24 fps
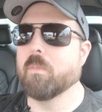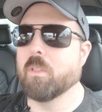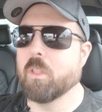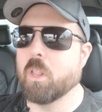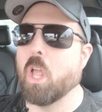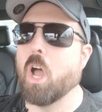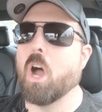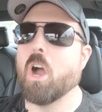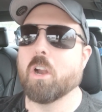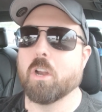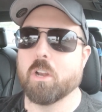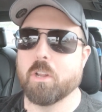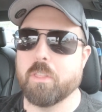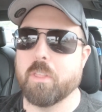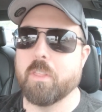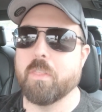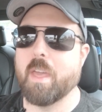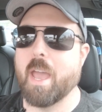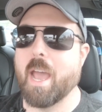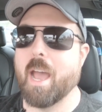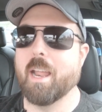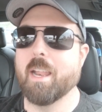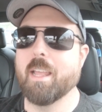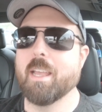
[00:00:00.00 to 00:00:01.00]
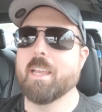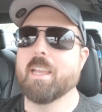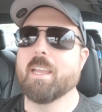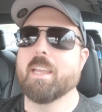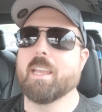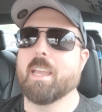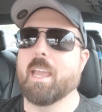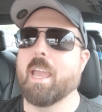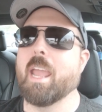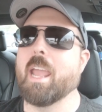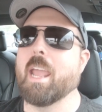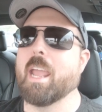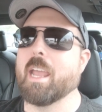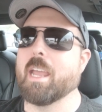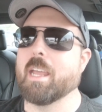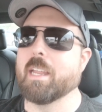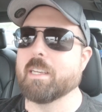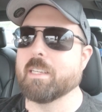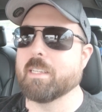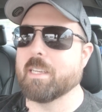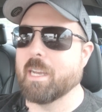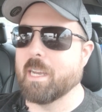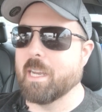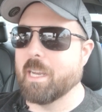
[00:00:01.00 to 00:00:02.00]
longer than that.
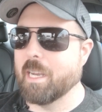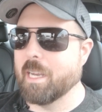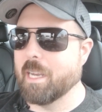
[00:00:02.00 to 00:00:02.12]
And